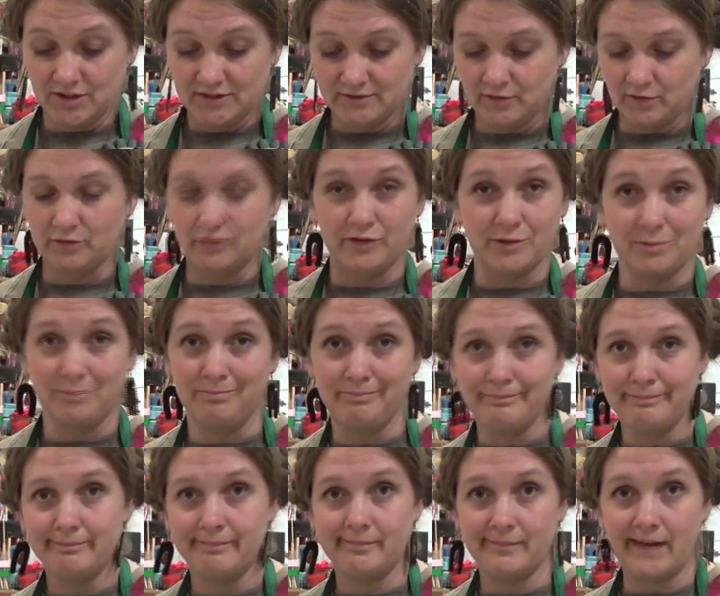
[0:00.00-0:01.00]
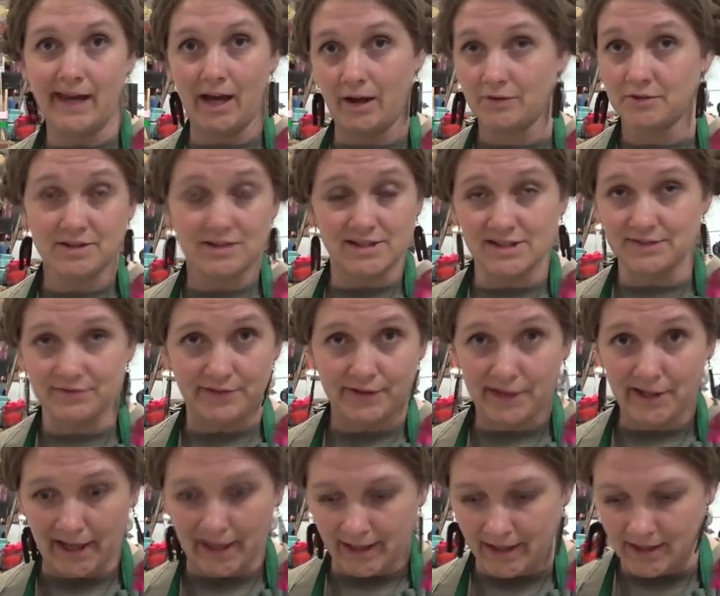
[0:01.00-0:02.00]
useful for counters, for
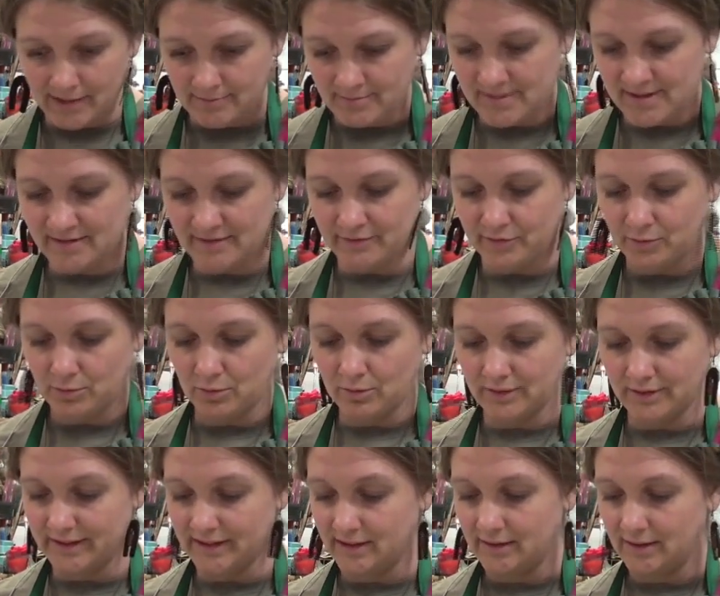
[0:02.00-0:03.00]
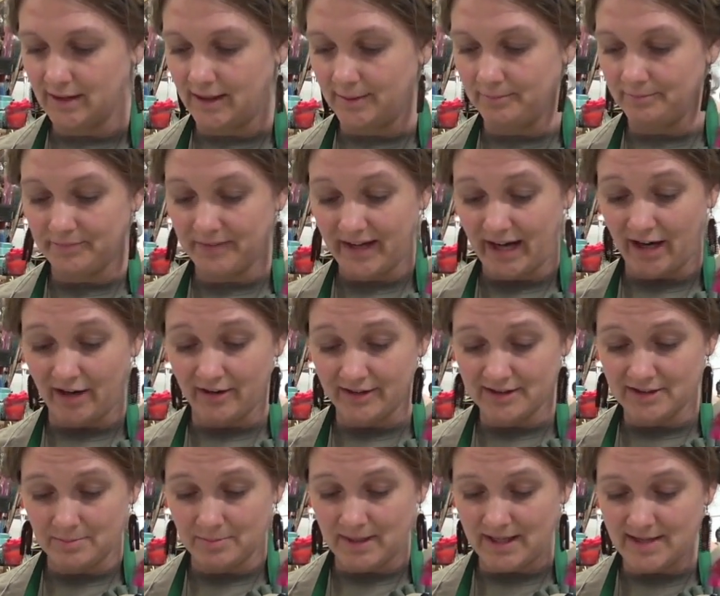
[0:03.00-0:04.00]
games, for little
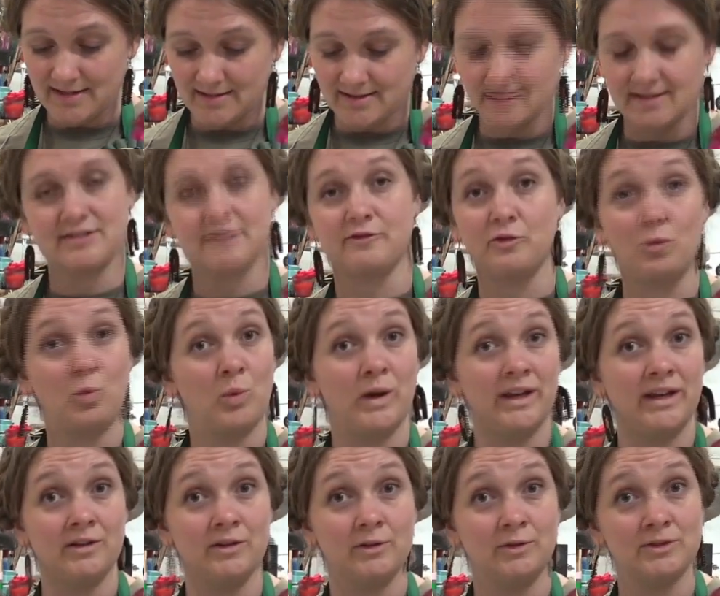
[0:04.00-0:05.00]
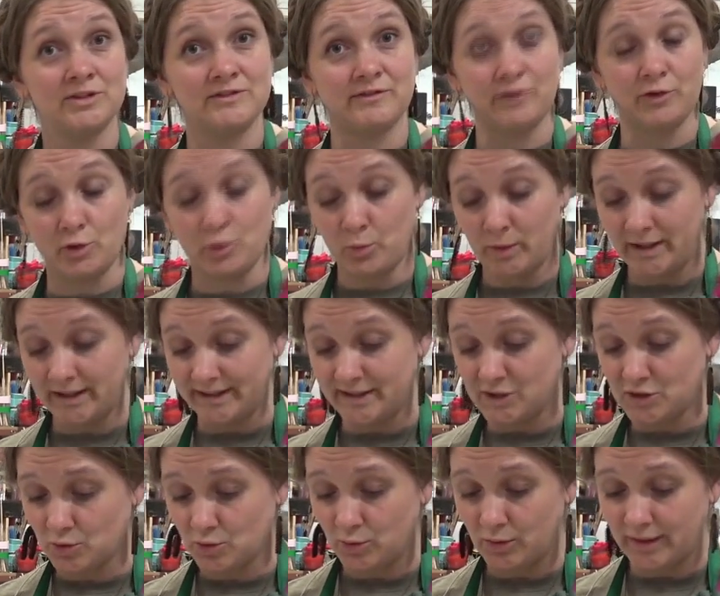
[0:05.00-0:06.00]
character pieces, for wheels, for a
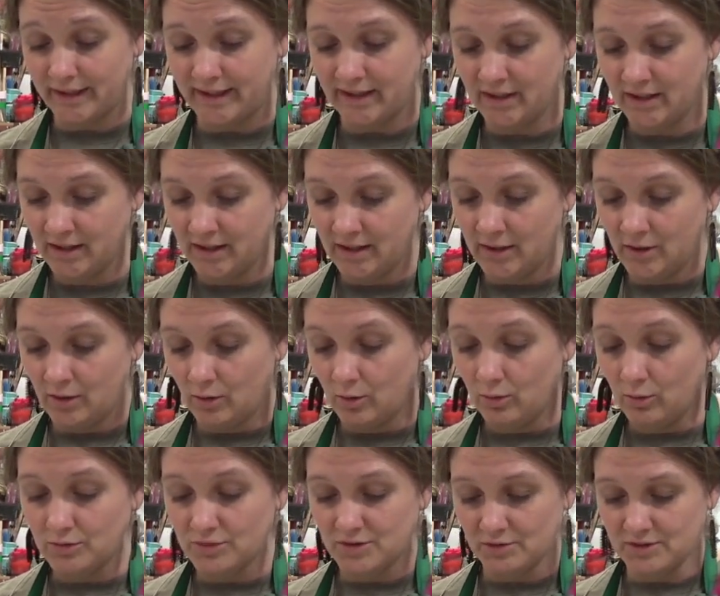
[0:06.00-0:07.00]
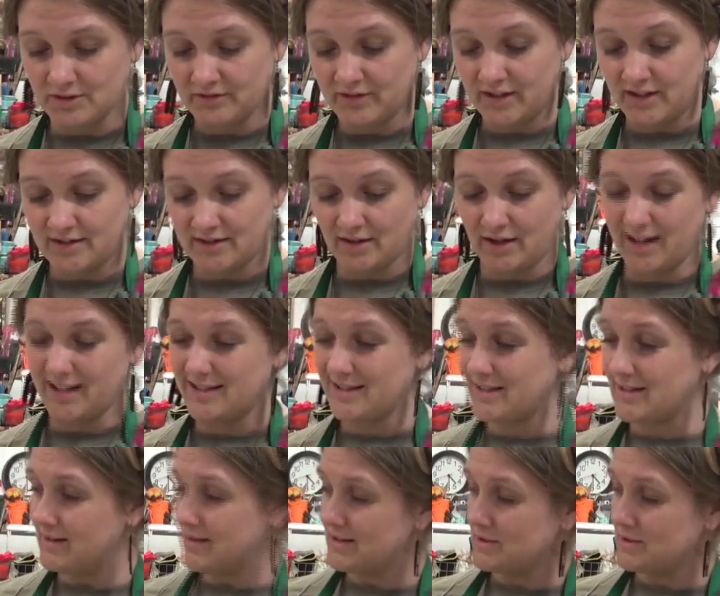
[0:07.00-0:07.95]
wheelie toy, all sorts of things. I can see